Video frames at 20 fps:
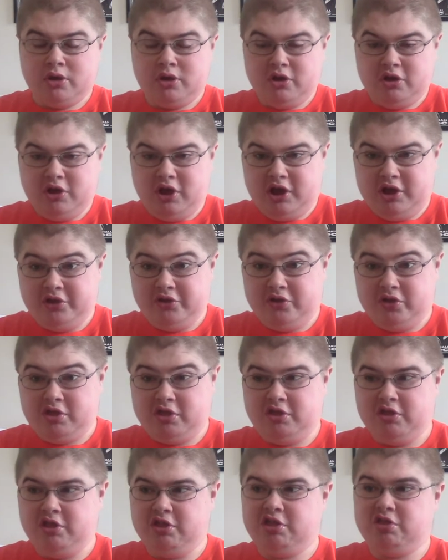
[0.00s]

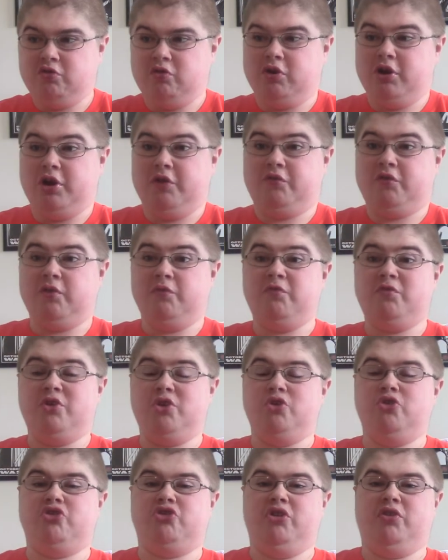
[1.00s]
the sort of
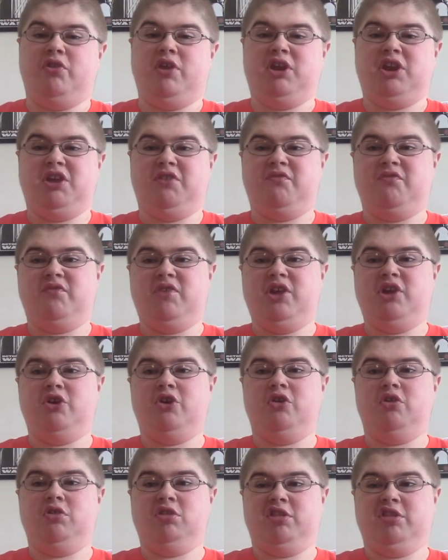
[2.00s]
confusion that he
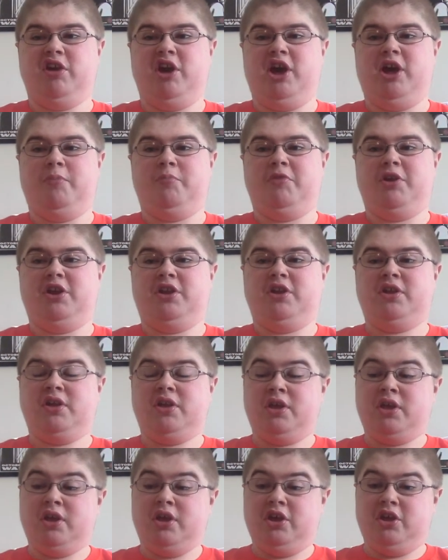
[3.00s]
feels, but
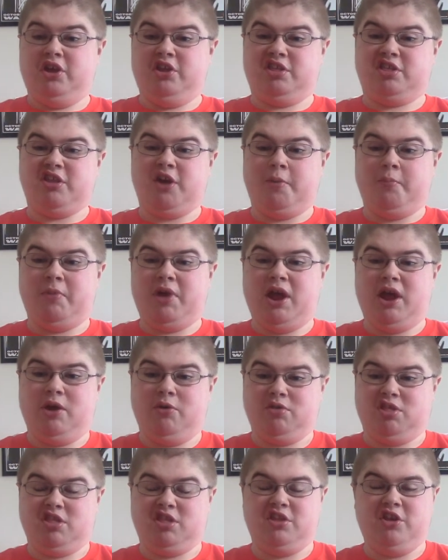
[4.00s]
he
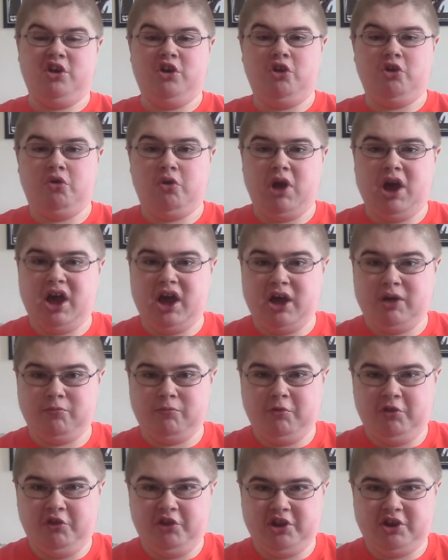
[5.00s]
somehow still
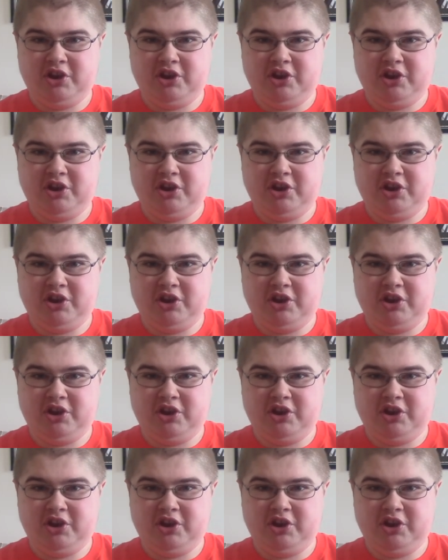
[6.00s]
really